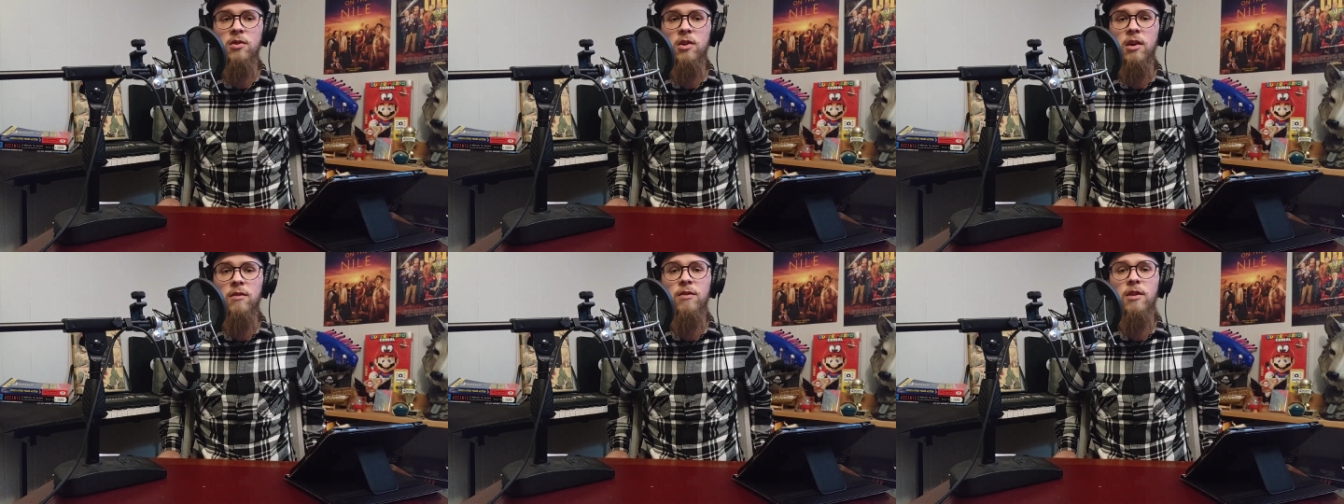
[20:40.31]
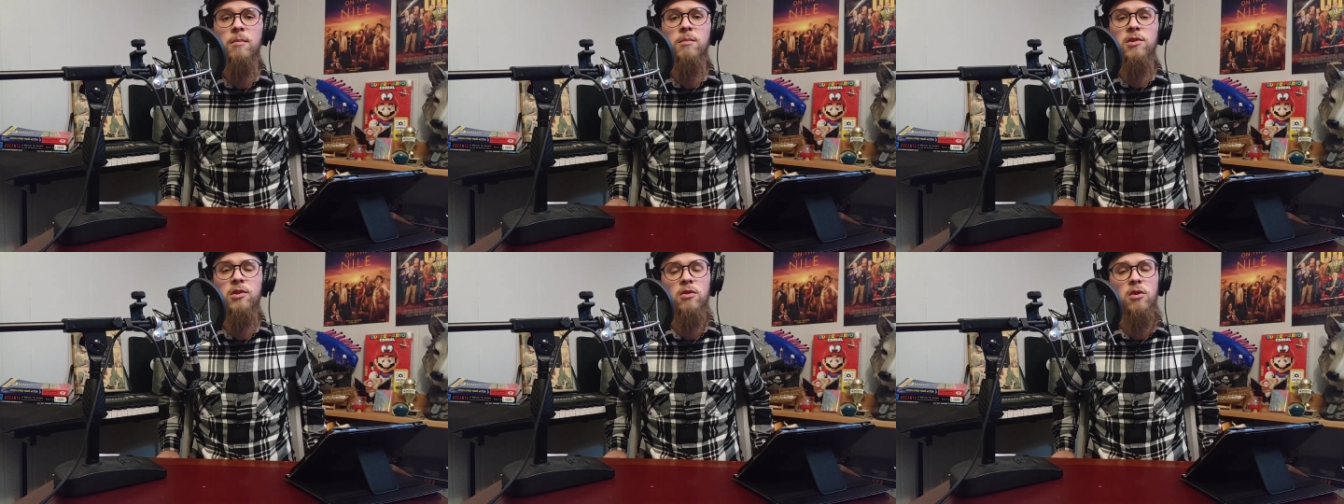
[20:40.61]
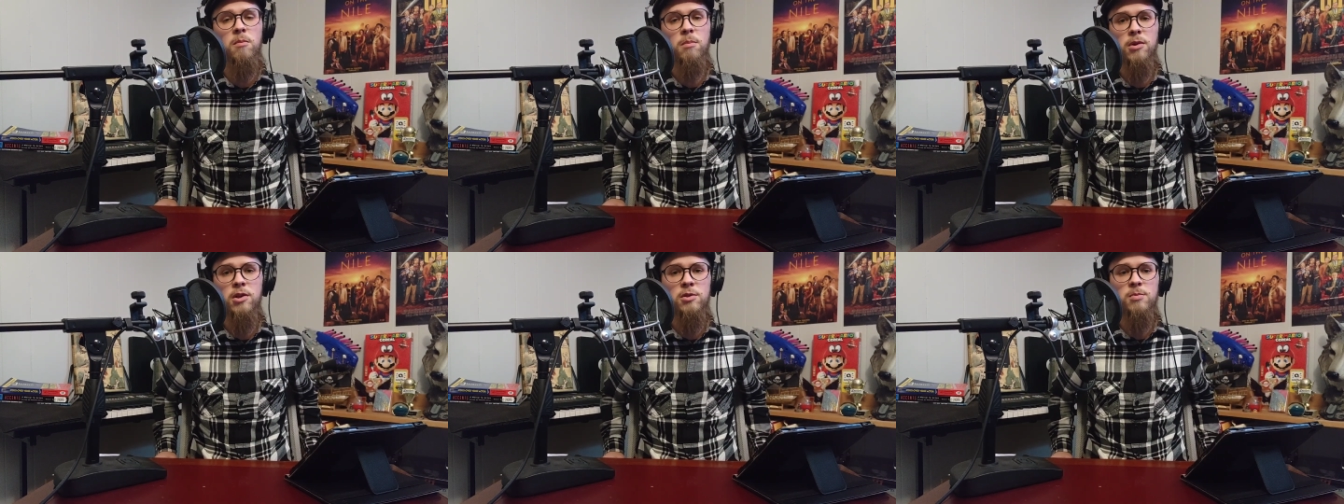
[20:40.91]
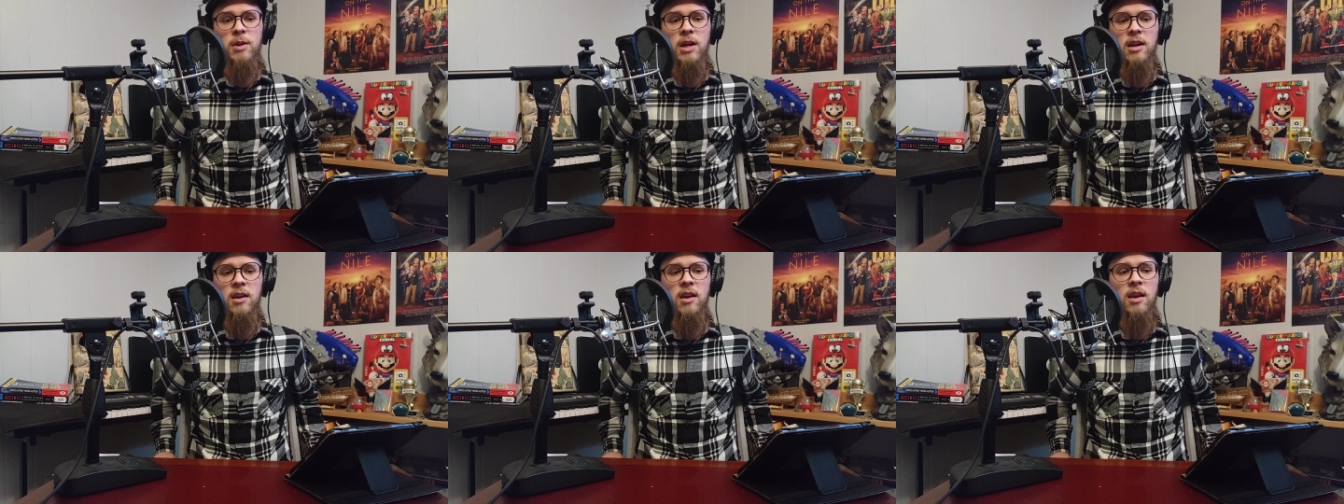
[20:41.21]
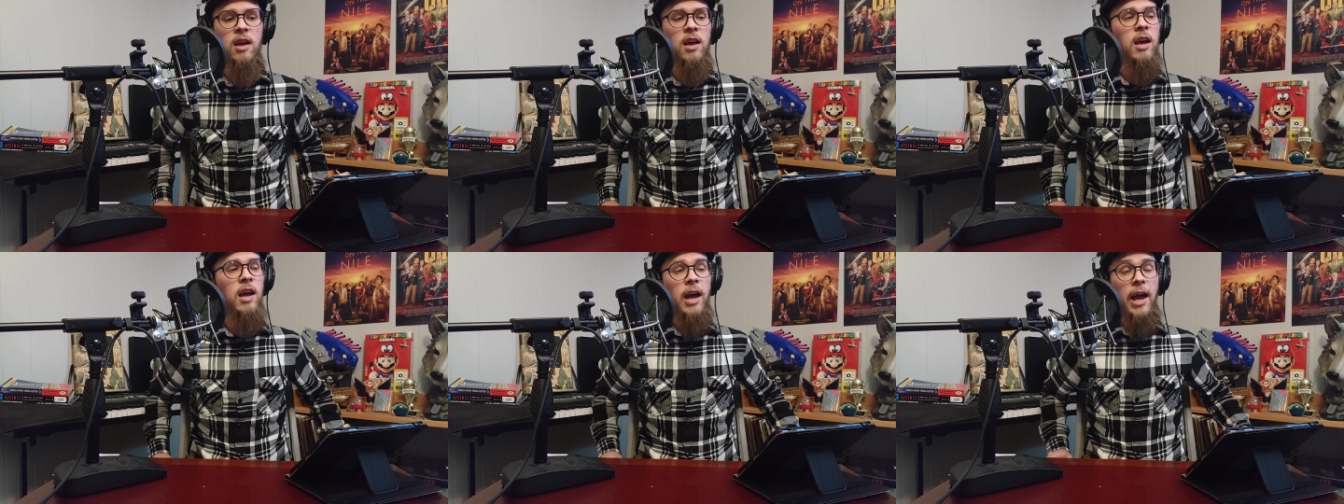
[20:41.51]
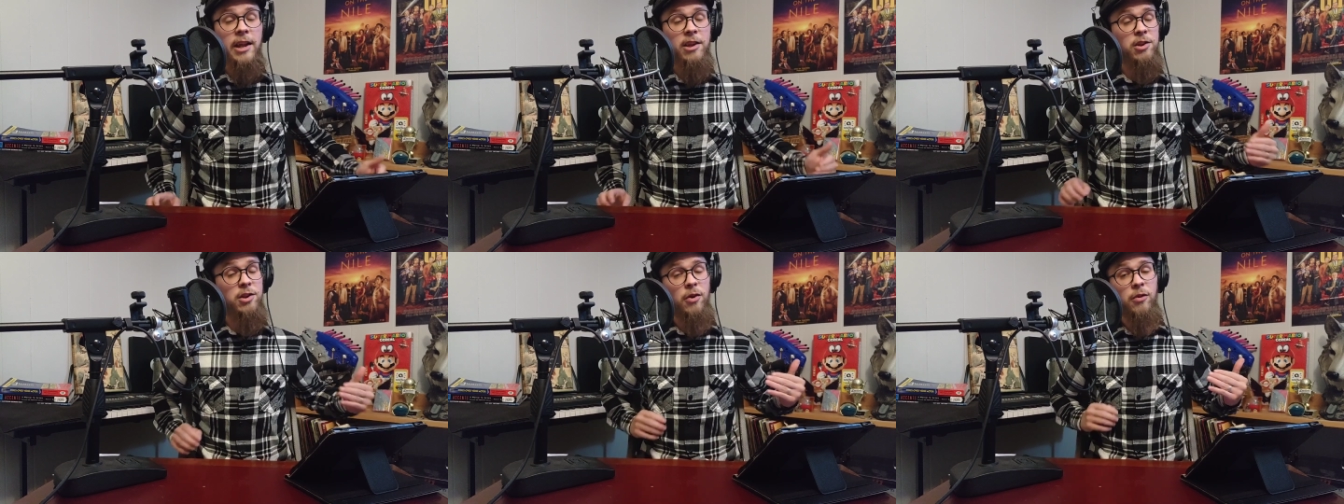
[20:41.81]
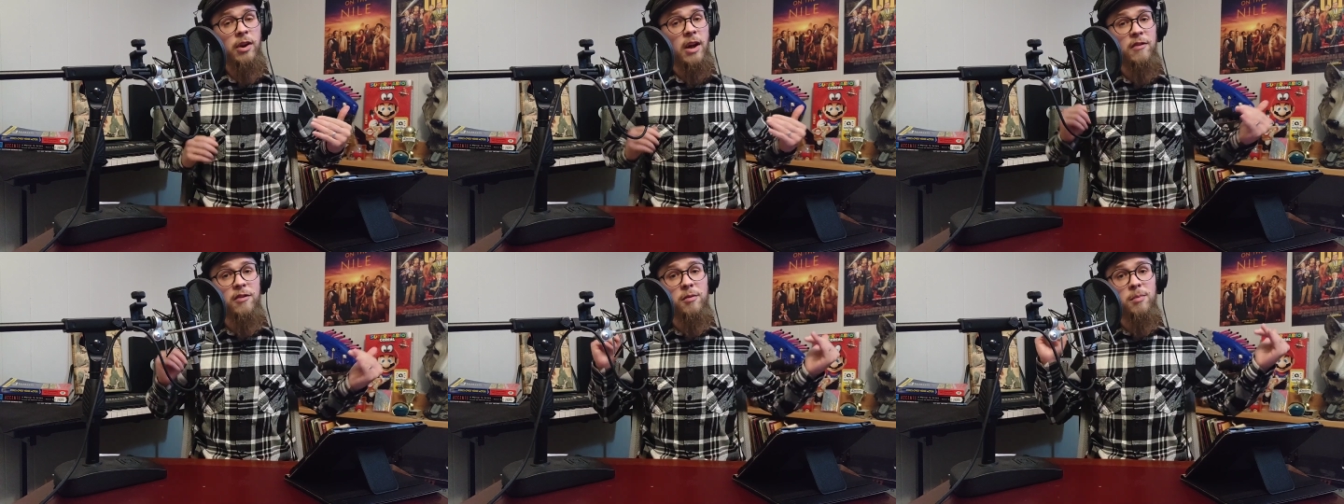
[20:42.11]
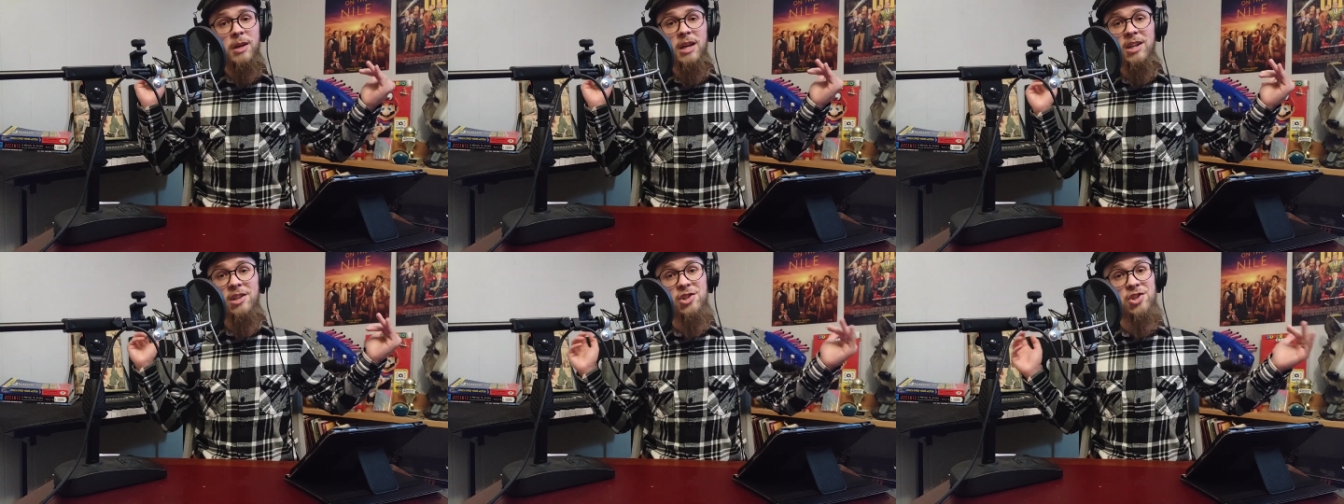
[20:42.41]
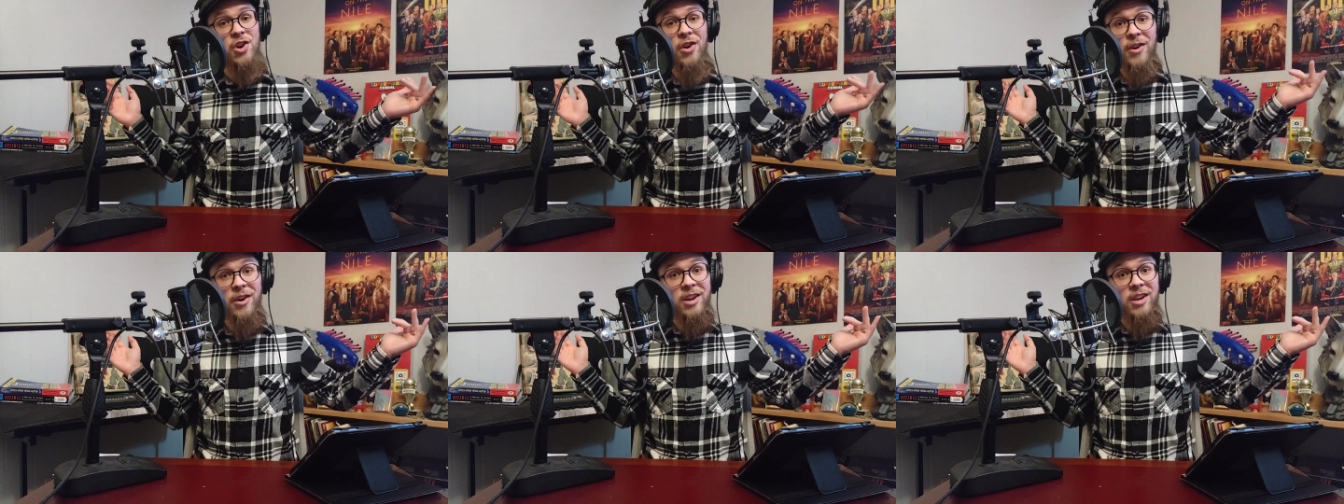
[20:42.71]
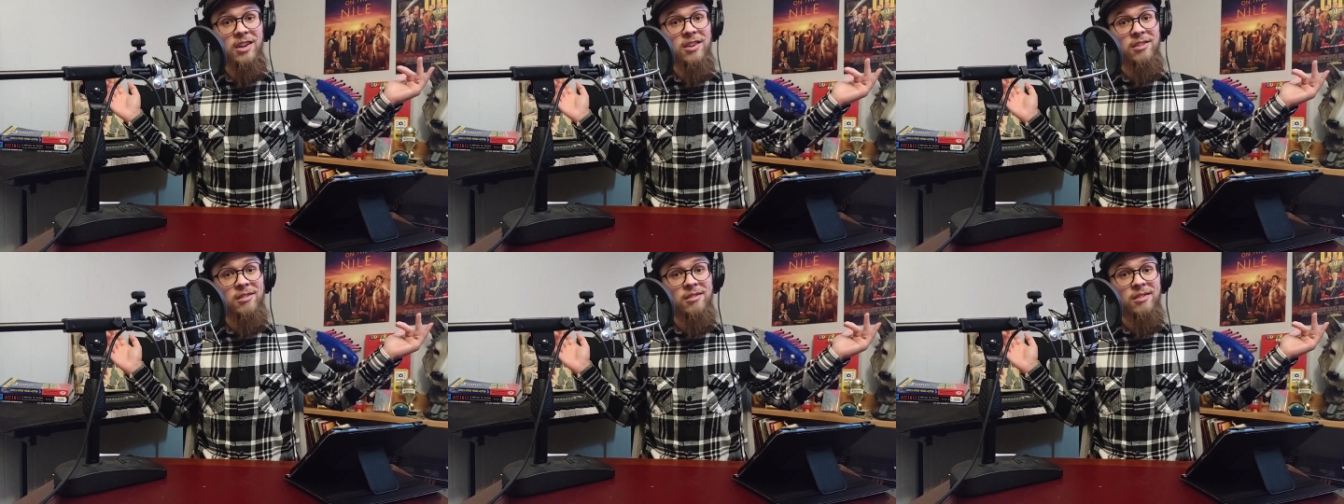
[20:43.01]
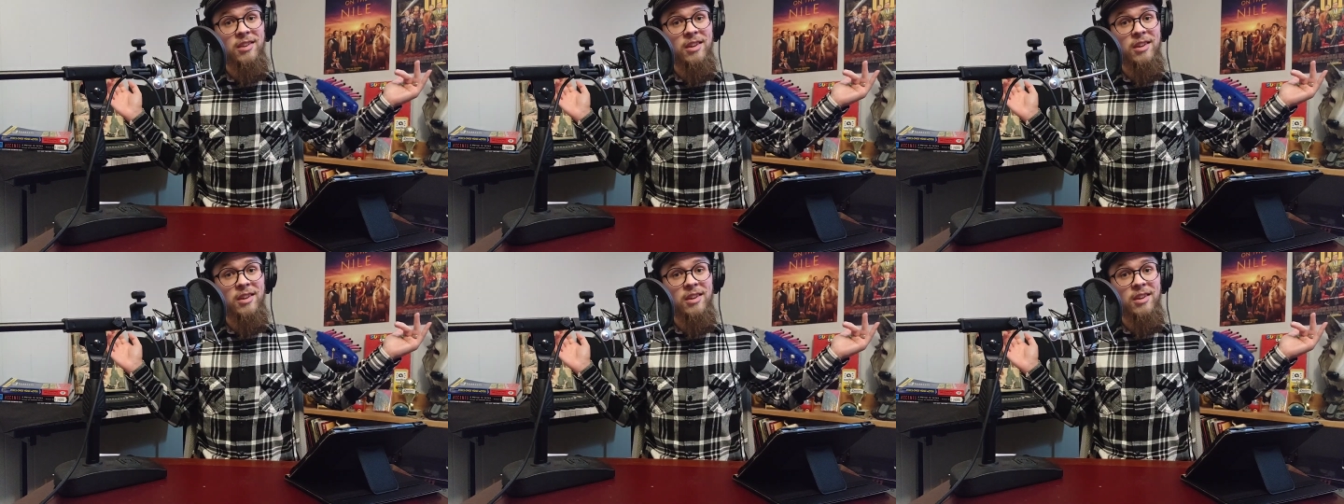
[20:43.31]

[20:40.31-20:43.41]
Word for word: you give them zero pushback. And you don't have to be a jerk.